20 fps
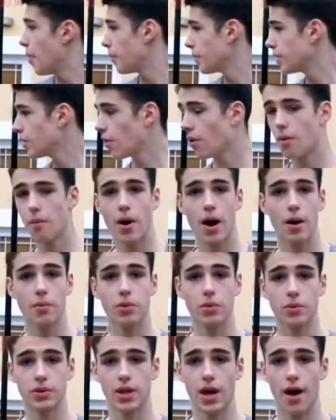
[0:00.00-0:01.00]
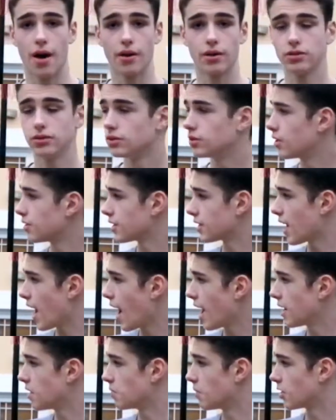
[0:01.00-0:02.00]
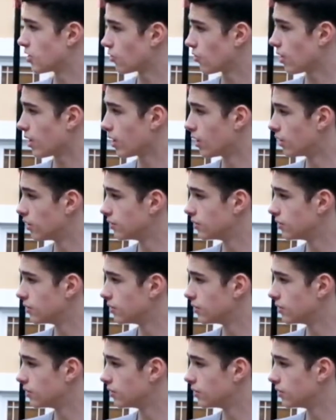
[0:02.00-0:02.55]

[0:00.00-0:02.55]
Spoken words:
You know, I'm happy with that. There's a cat in my tree.